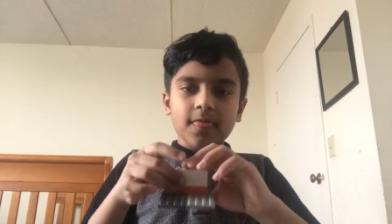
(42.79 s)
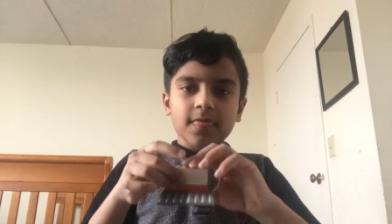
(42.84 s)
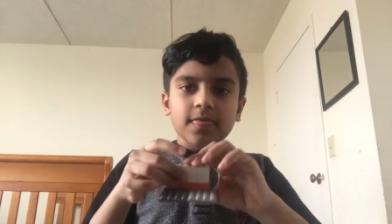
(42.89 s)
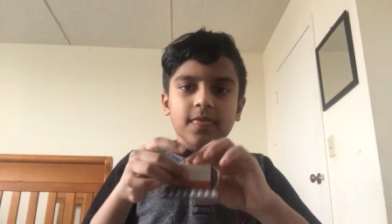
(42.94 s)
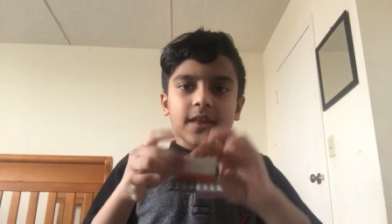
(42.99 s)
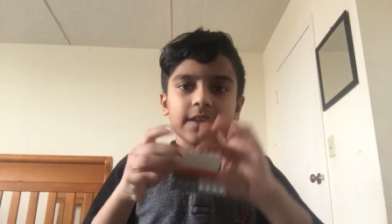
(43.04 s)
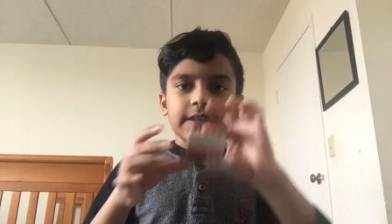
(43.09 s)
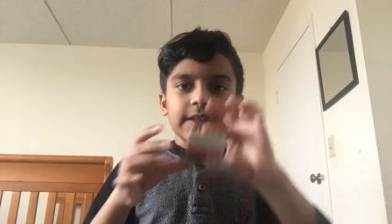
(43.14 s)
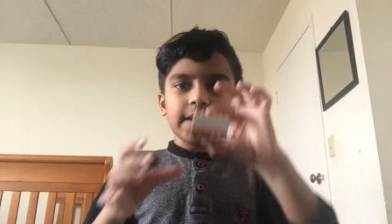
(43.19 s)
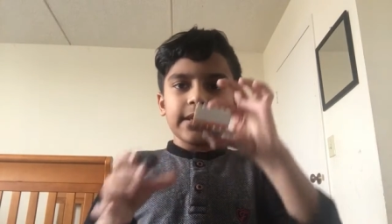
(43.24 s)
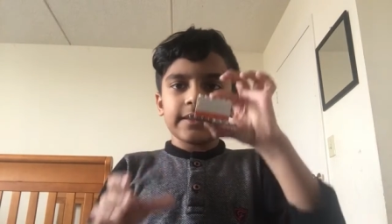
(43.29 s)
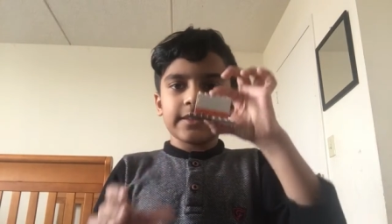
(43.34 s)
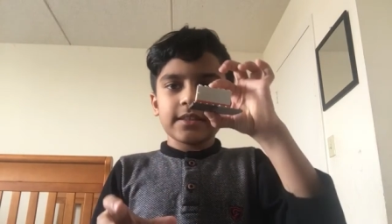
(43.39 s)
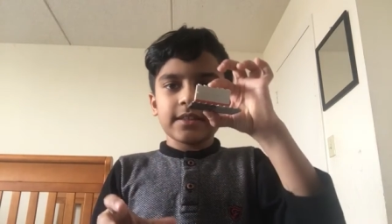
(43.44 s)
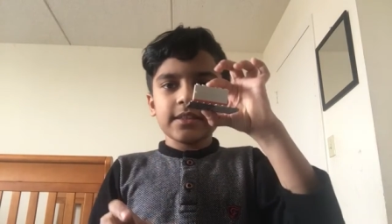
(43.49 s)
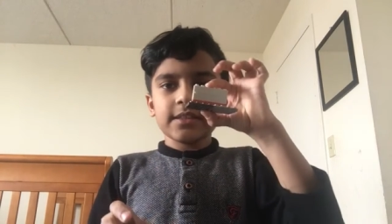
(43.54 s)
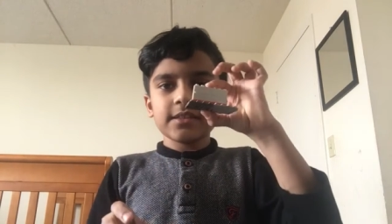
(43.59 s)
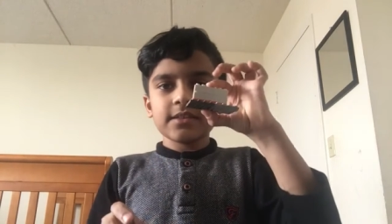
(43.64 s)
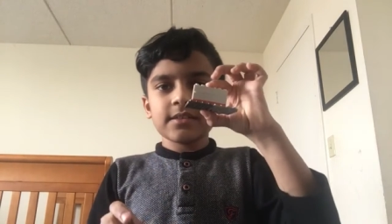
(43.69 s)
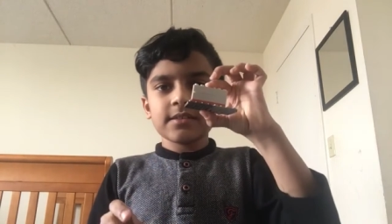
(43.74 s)
Then like
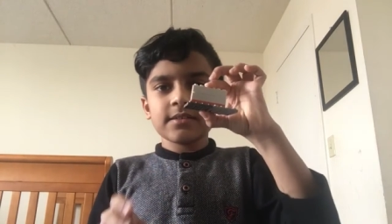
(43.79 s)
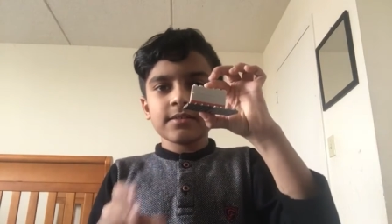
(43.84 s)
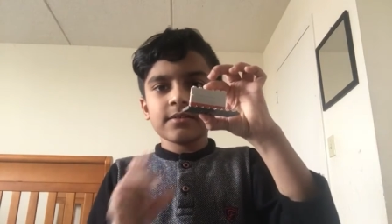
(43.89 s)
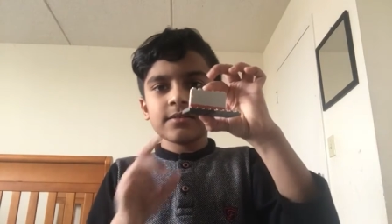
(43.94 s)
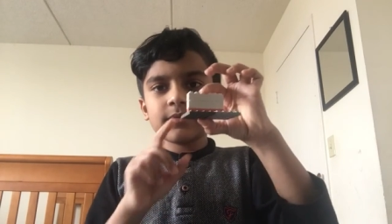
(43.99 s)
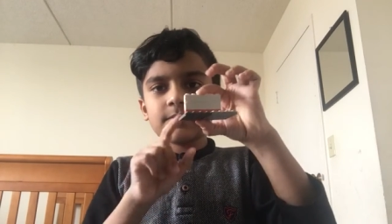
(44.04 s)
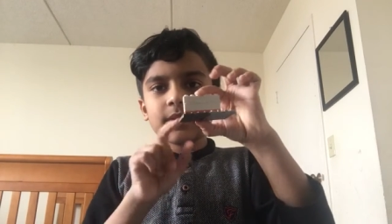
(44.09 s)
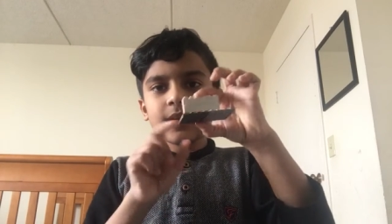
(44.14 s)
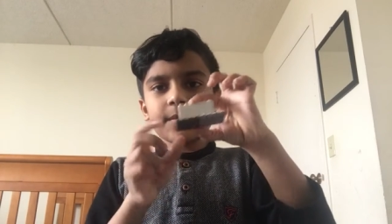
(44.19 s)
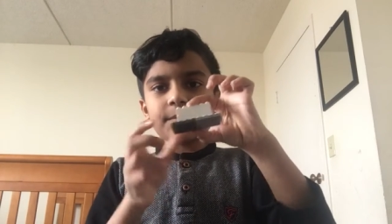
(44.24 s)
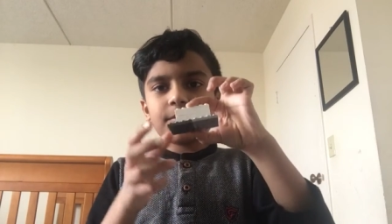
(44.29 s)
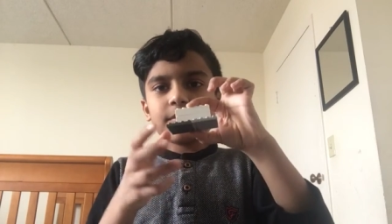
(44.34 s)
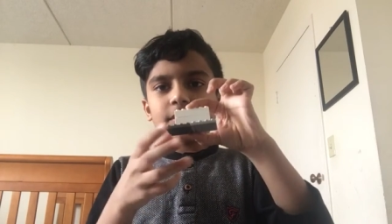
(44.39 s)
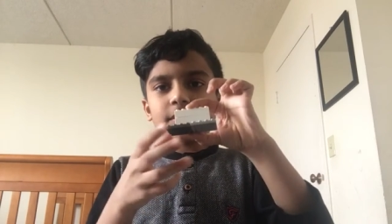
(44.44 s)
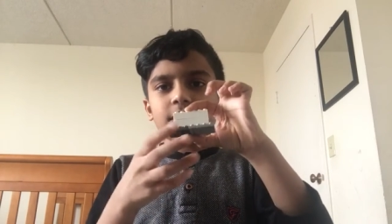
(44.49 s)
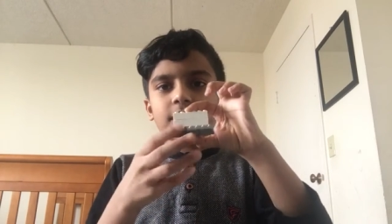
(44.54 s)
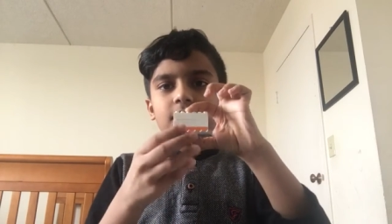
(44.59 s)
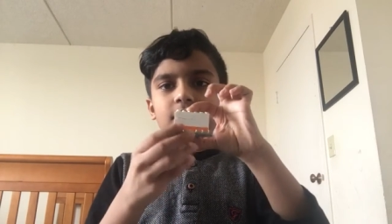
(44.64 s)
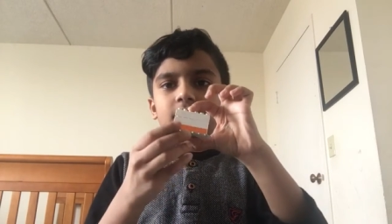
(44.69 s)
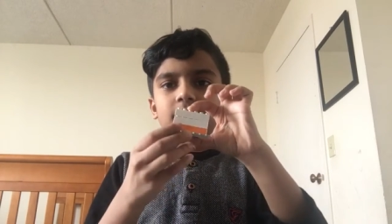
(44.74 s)
this, you may put
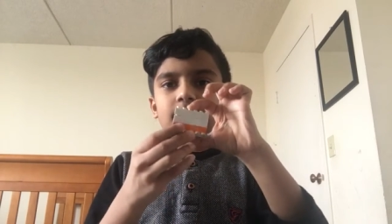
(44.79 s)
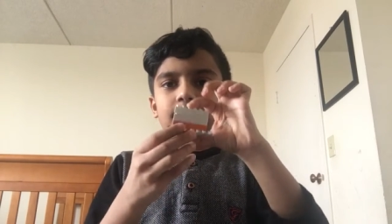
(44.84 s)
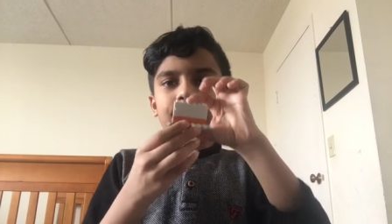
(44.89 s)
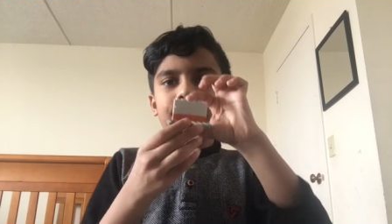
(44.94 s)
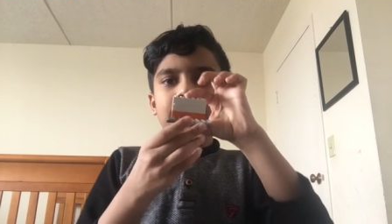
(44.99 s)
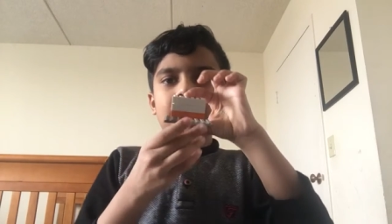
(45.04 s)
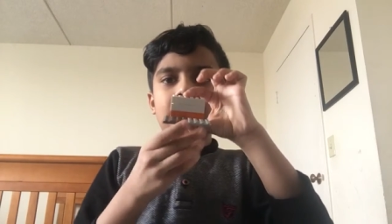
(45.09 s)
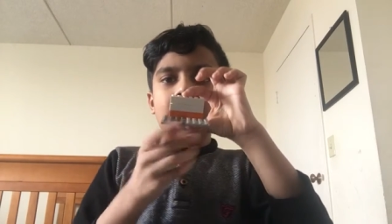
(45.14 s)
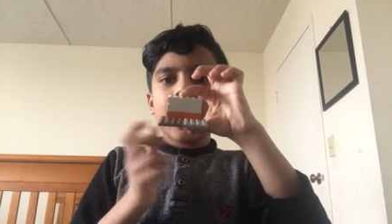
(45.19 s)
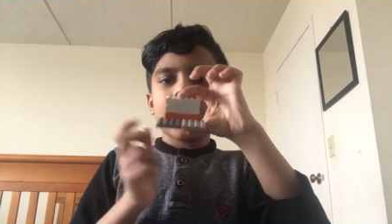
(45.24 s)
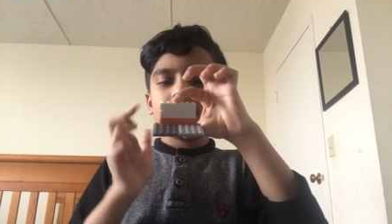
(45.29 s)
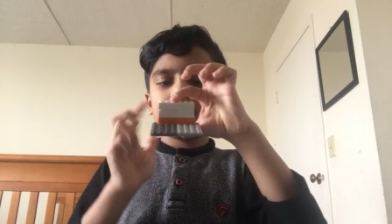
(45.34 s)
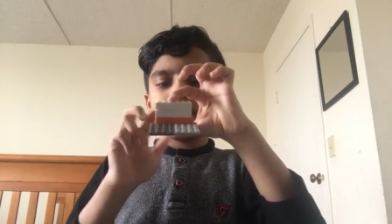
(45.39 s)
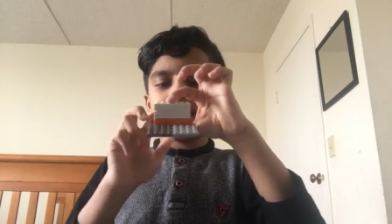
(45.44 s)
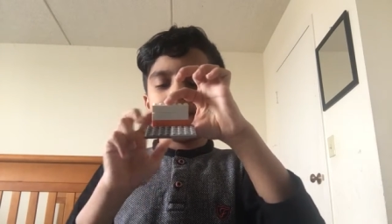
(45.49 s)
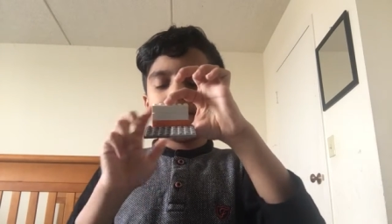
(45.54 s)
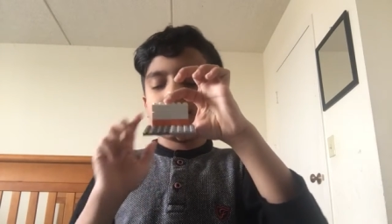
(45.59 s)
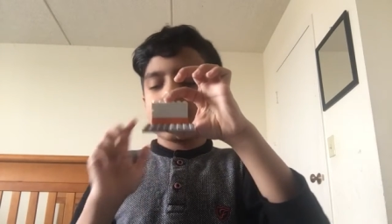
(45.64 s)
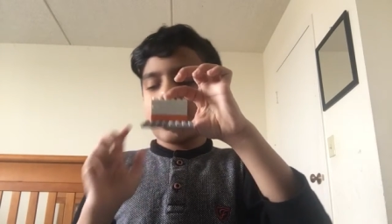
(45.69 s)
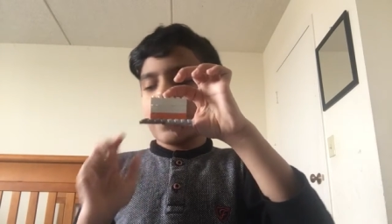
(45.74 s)
it on the back
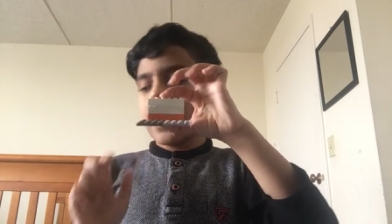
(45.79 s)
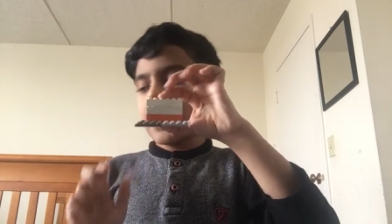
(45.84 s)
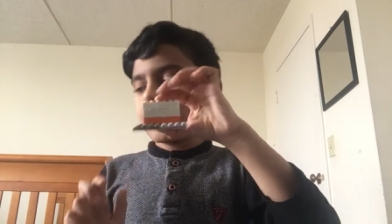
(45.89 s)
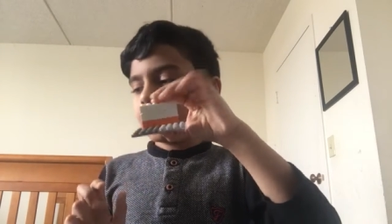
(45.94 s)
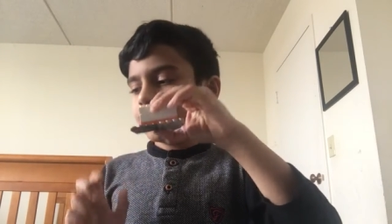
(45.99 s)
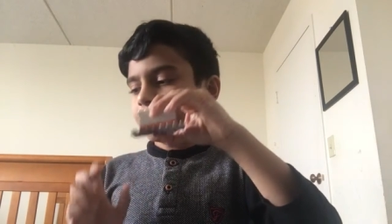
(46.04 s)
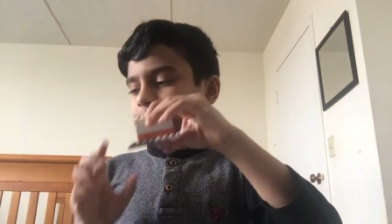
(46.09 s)
like that.